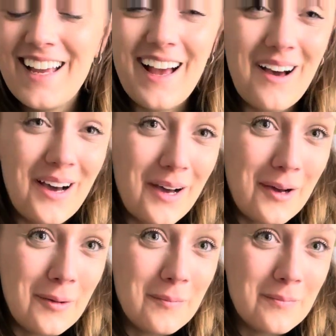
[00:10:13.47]

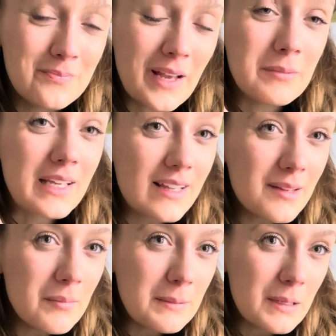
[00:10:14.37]
I'm thinking that
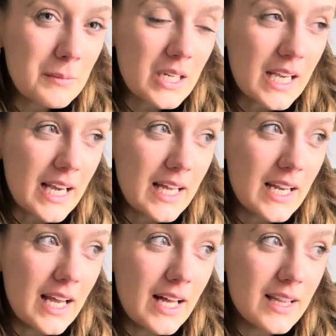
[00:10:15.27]
maybe I'm gonna get
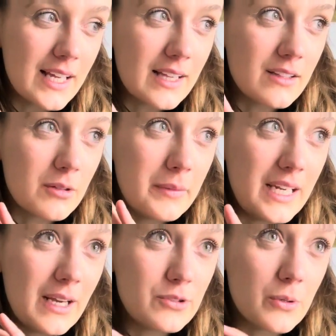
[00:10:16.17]
like a little mini
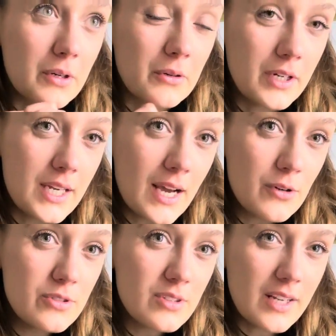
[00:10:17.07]
outdoor
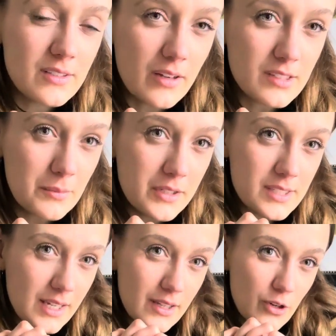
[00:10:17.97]
greenhouse. I saw some on
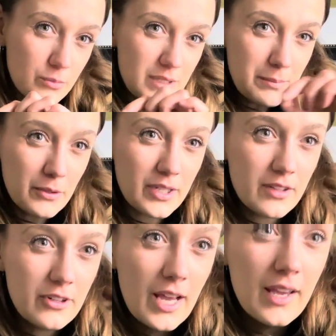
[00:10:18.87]
sale at Home Depot the other
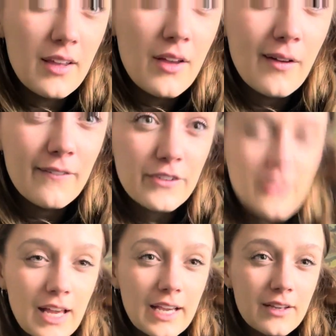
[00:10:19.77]
day for
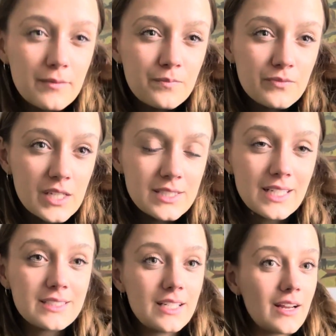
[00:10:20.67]
like
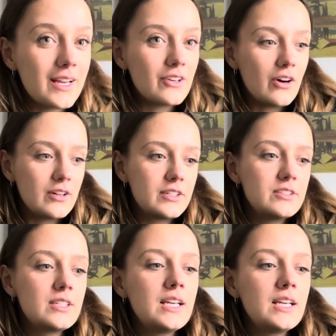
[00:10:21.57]
$69.